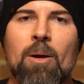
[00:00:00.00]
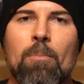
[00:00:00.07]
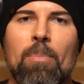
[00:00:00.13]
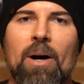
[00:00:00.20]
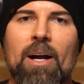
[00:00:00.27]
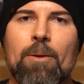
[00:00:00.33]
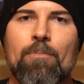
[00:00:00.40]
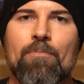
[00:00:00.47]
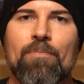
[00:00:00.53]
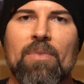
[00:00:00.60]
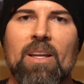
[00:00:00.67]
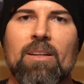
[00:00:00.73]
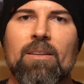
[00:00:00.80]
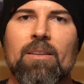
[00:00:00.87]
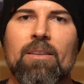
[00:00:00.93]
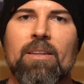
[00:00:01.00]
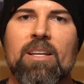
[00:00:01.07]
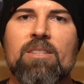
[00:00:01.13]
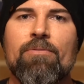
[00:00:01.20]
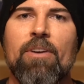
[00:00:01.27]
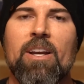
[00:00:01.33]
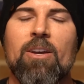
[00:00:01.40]
But
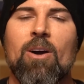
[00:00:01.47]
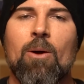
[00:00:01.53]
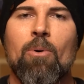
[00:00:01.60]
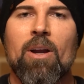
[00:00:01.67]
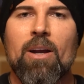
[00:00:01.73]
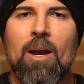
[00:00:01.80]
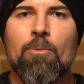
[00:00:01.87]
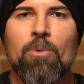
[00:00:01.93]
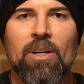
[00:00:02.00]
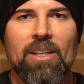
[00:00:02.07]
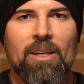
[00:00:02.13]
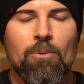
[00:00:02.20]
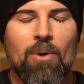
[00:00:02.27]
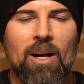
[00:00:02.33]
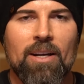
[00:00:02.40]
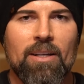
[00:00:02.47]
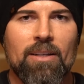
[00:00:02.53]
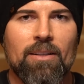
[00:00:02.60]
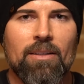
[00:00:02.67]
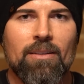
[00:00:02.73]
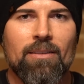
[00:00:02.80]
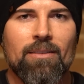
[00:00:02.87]
this video, I really want
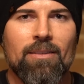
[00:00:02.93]
to